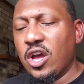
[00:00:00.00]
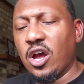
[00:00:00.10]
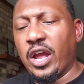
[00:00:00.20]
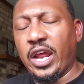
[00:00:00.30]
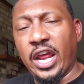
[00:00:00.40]

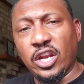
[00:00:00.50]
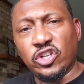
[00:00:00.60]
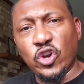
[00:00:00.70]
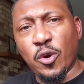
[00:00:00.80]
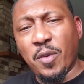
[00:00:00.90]
And the
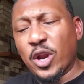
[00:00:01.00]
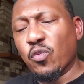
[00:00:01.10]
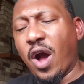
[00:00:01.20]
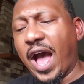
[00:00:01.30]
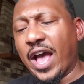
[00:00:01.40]
term
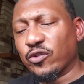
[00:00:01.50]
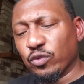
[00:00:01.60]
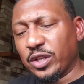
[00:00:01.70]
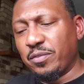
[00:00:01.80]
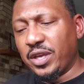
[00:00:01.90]
unwise
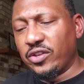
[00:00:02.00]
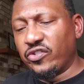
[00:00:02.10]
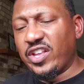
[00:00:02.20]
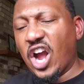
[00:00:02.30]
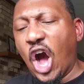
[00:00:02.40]
really
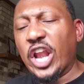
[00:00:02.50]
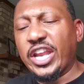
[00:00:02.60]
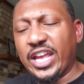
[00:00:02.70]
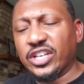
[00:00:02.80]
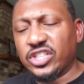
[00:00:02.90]
means the
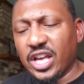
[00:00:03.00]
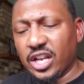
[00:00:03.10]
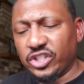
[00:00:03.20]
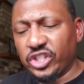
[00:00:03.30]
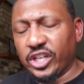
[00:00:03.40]

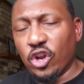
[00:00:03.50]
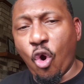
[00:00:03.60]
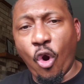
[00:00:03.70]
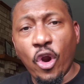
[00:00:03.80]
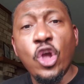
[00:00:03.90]
unintelligent
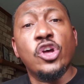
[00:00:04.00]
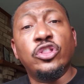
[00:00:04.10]
or